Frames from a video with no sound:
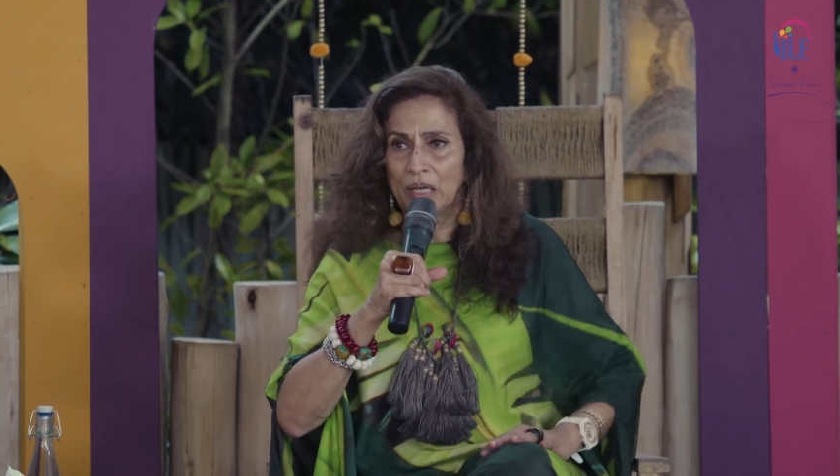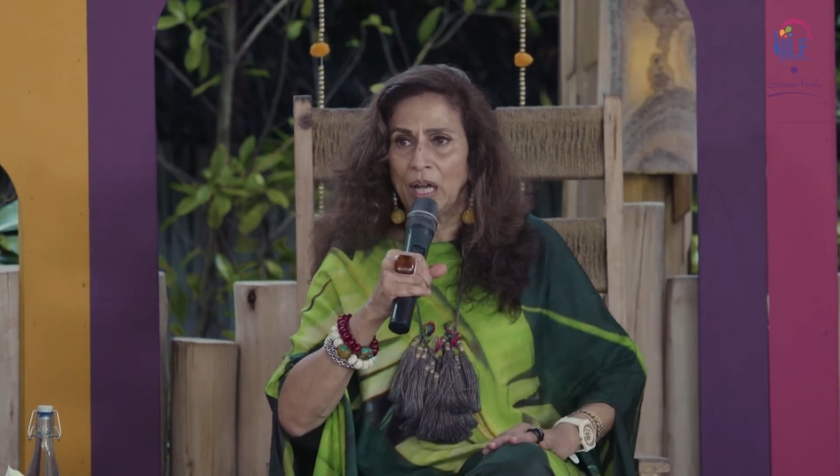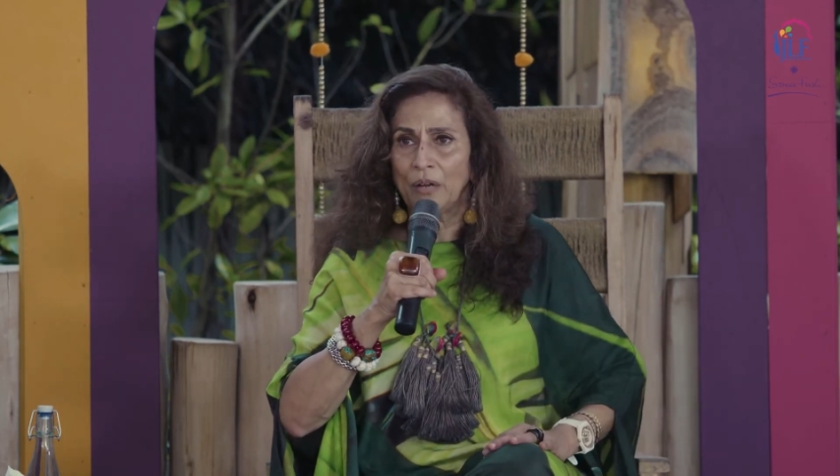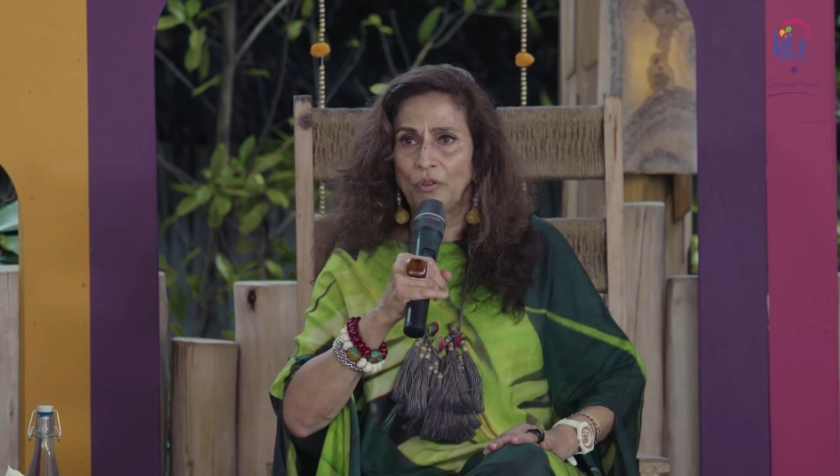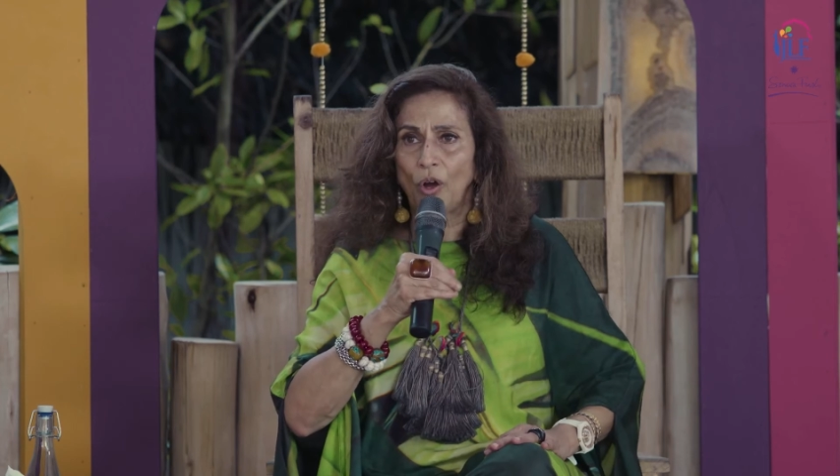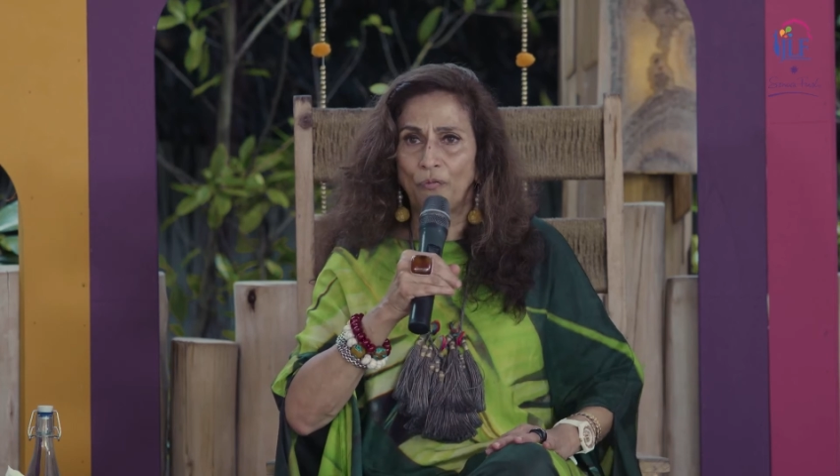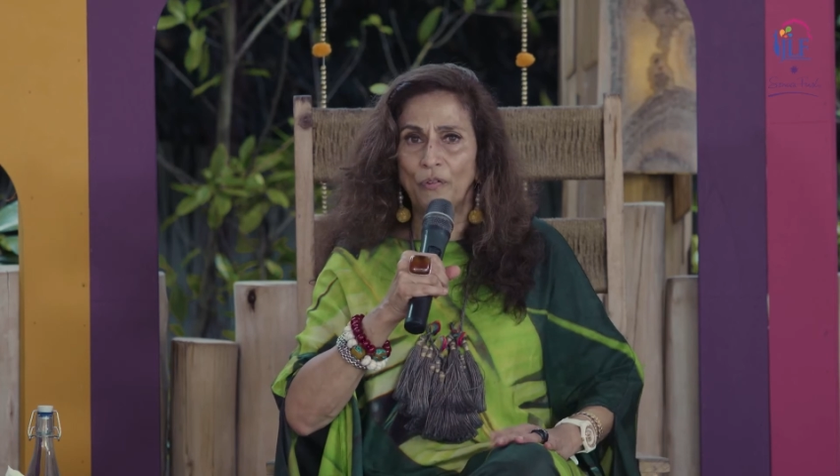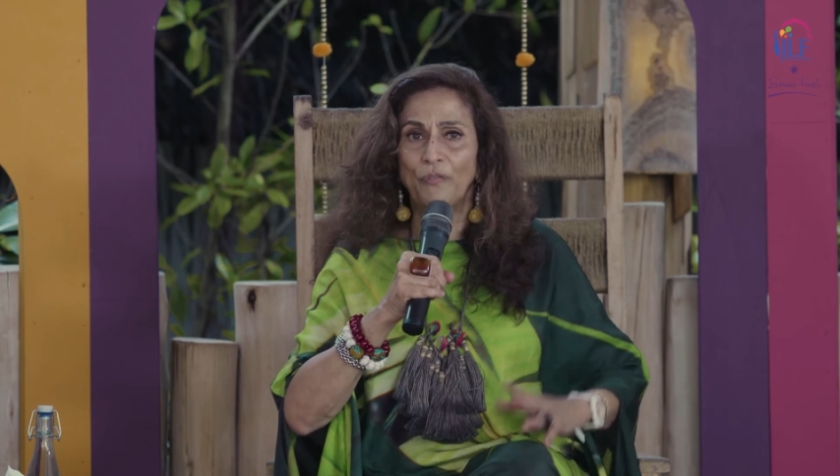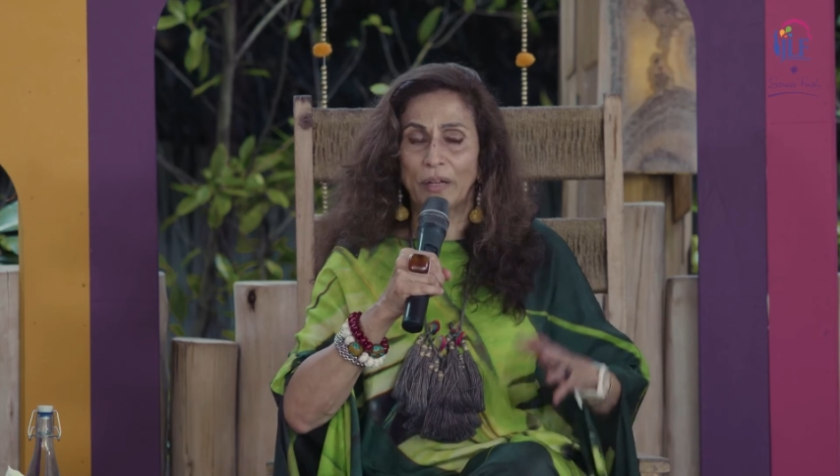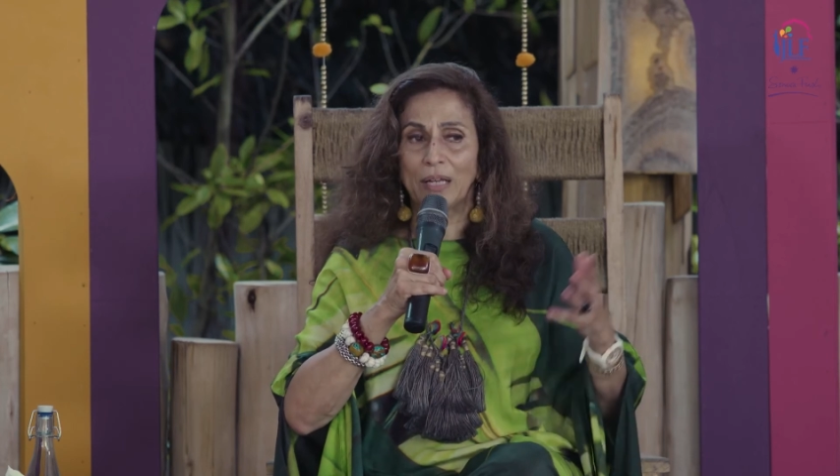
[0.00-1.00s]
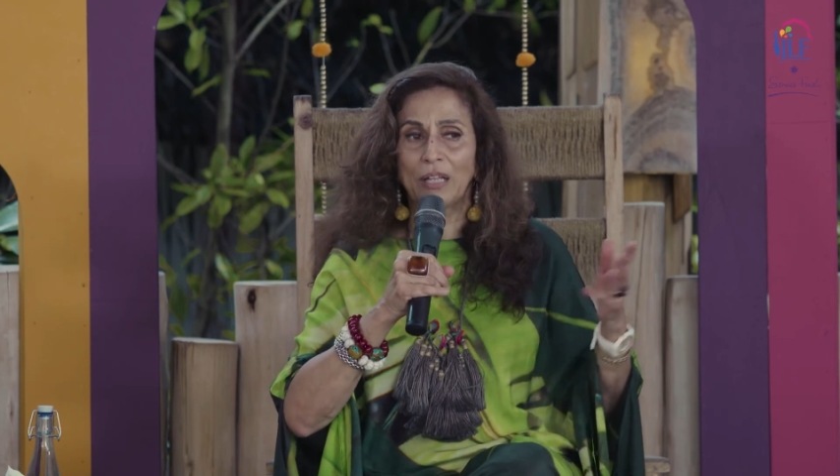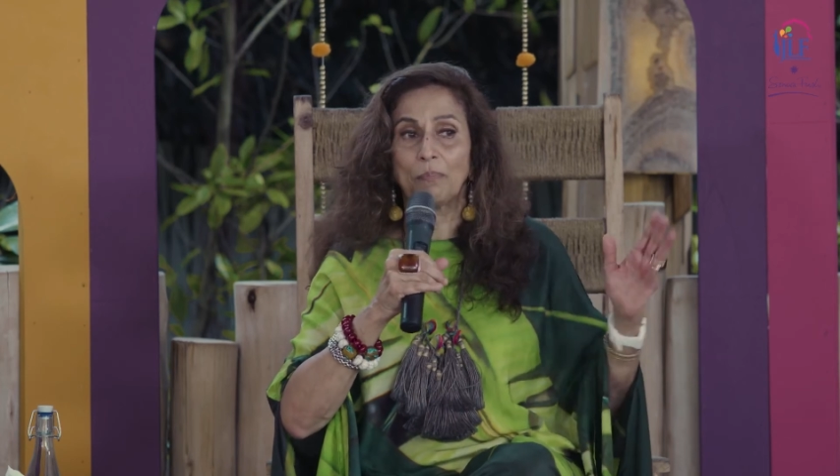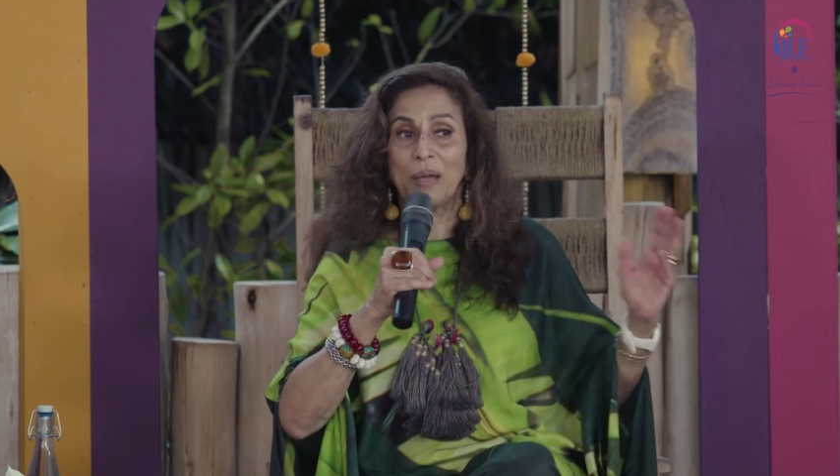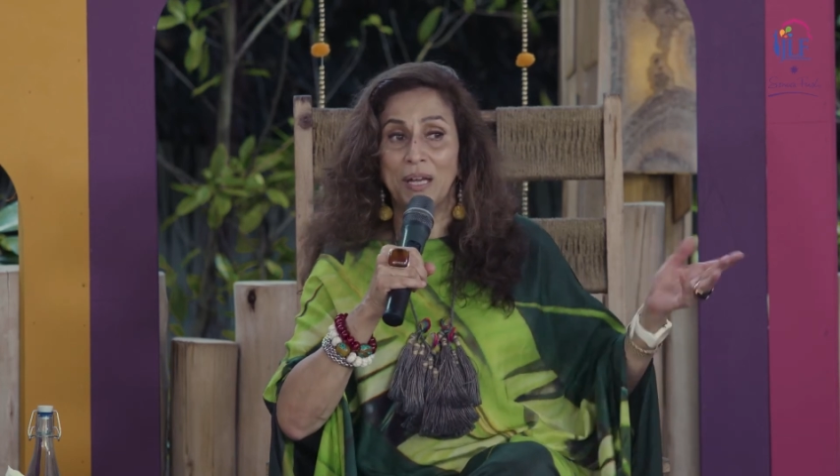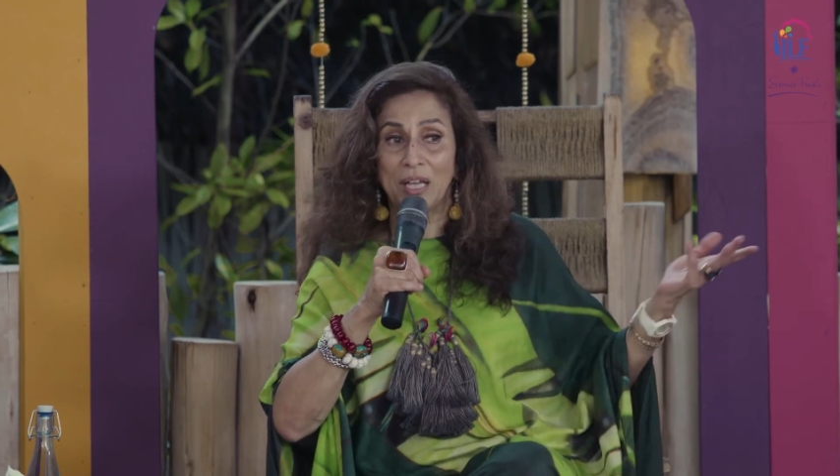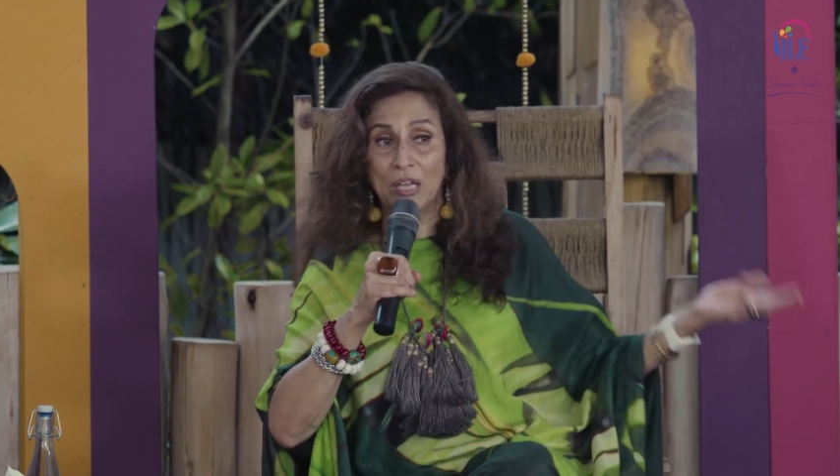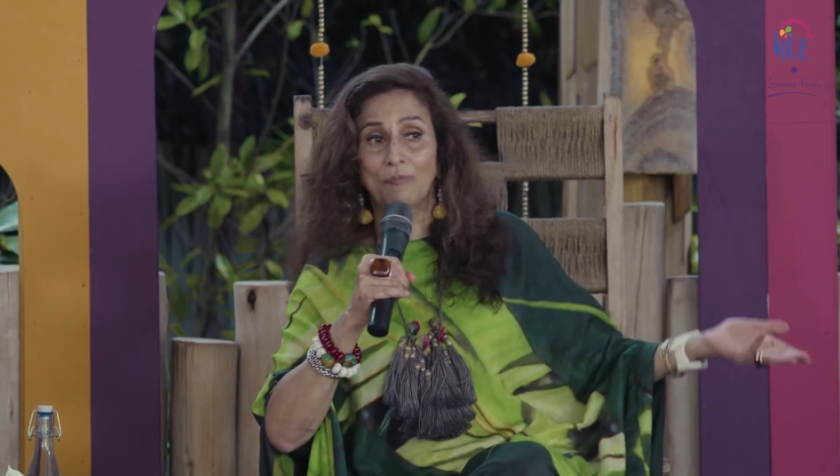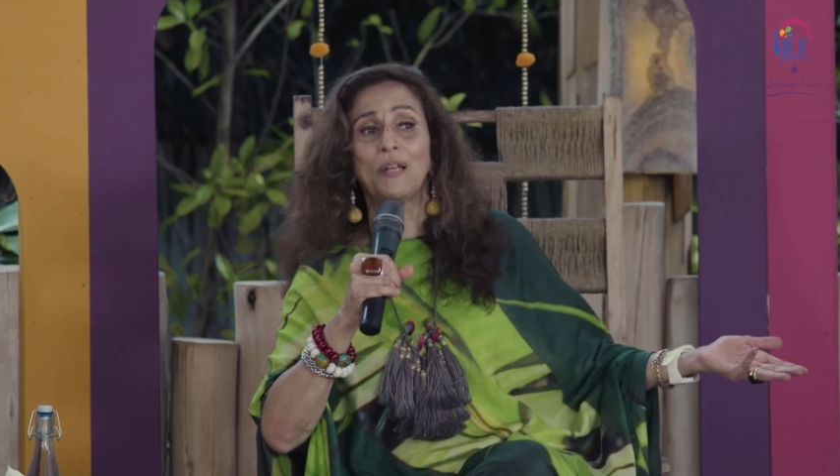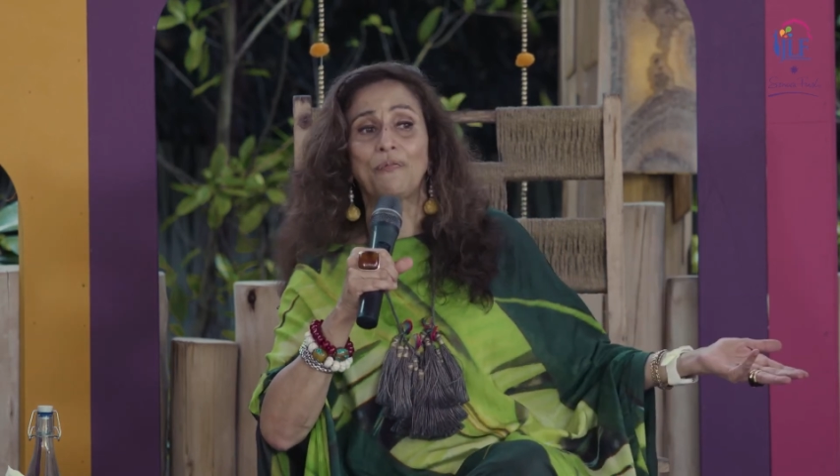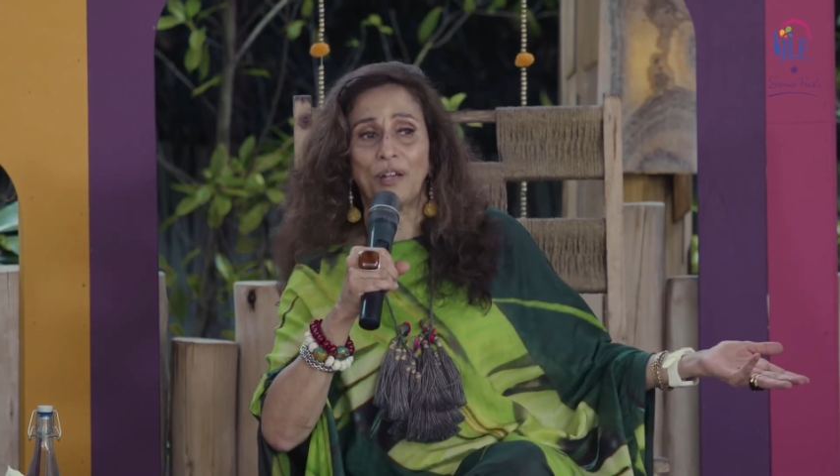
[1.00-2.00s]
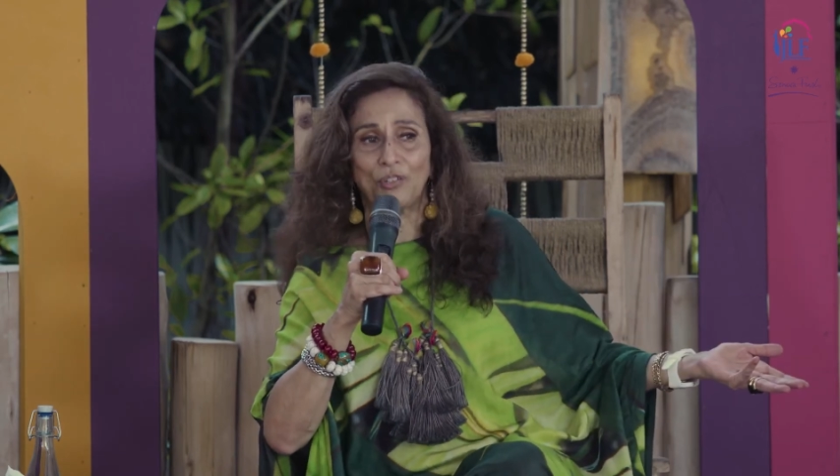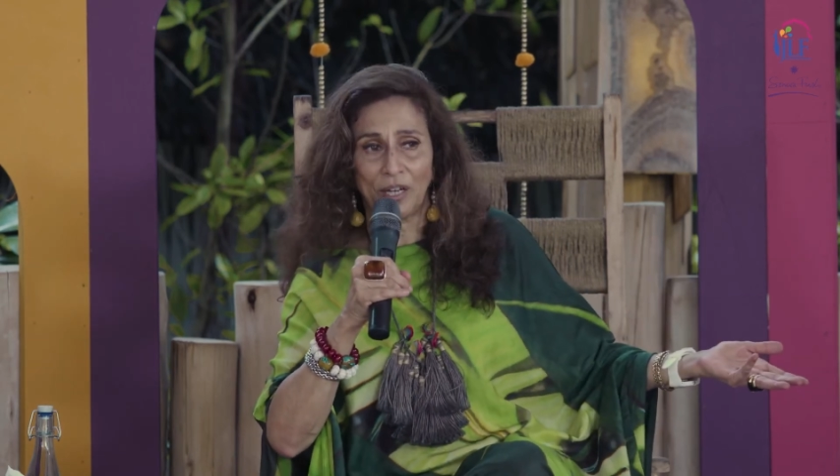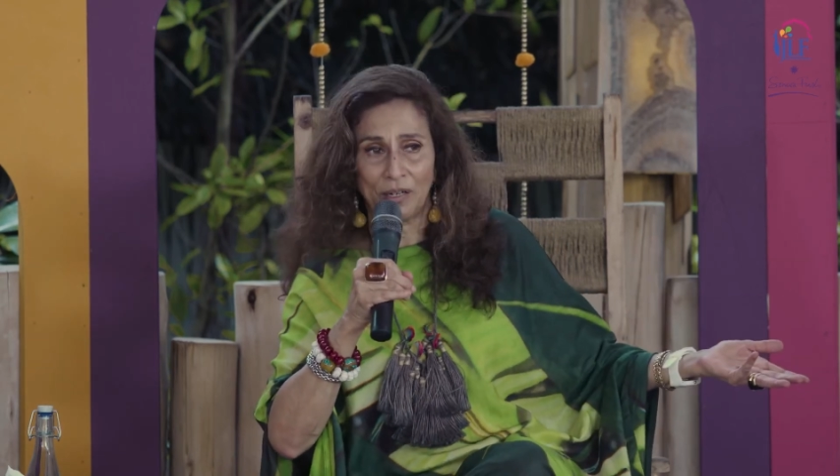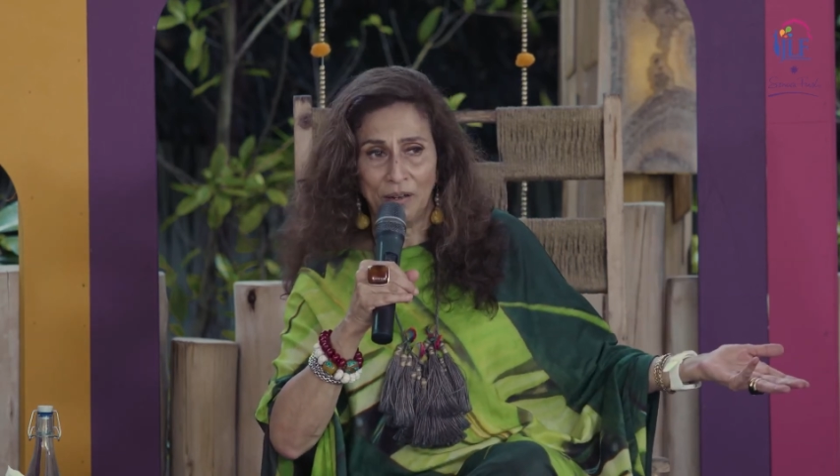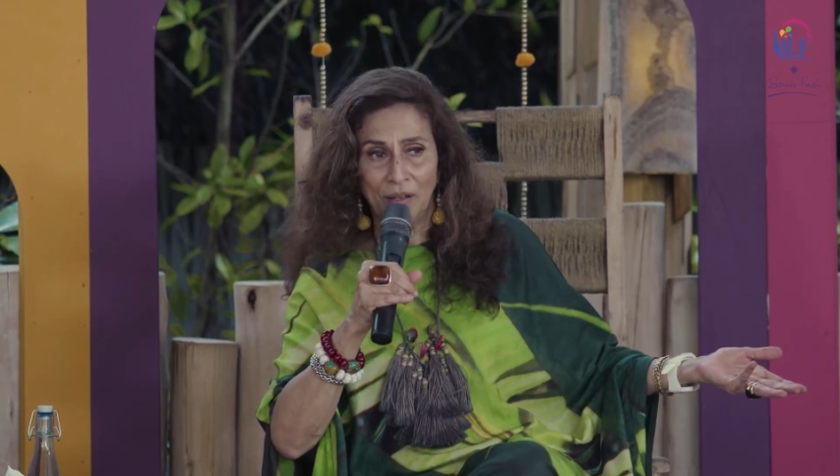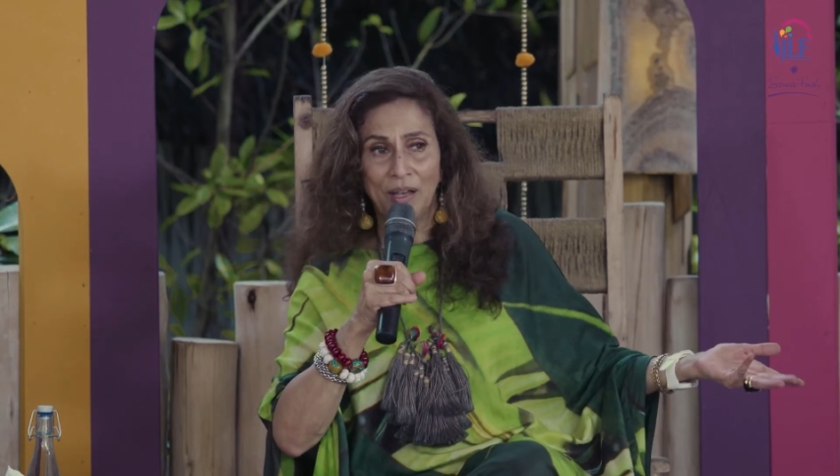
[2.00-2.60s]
And we often forget that men are equally fragile.